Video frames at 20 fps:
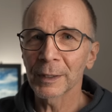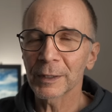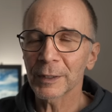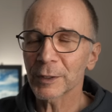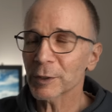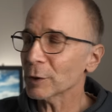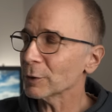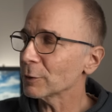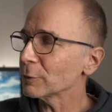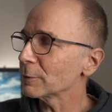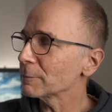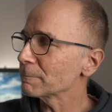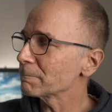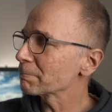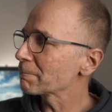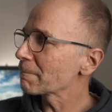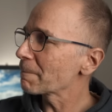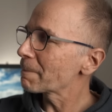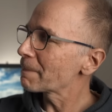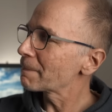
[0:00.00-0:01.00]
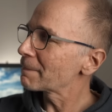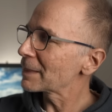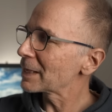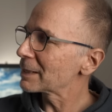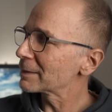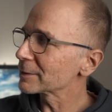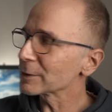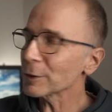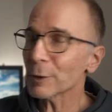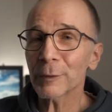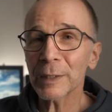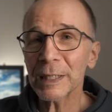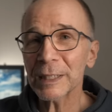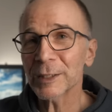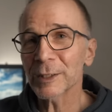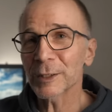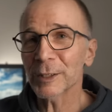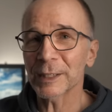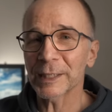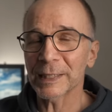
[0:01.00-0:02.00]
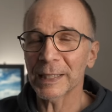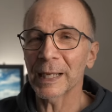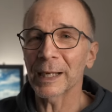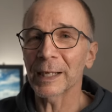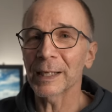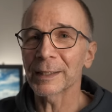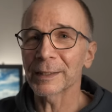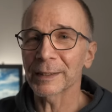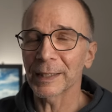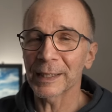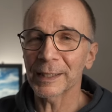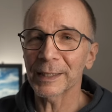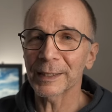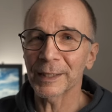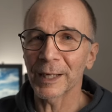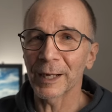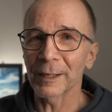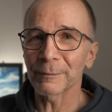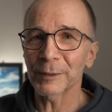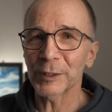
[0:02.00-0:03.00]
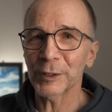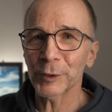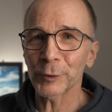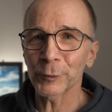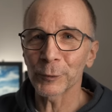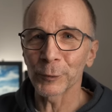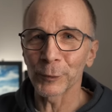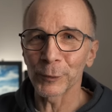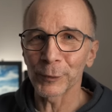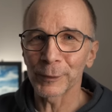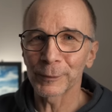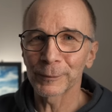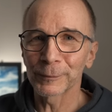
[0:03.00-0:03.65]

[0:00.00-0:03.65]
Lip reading: So no reason to sell it anytime soon.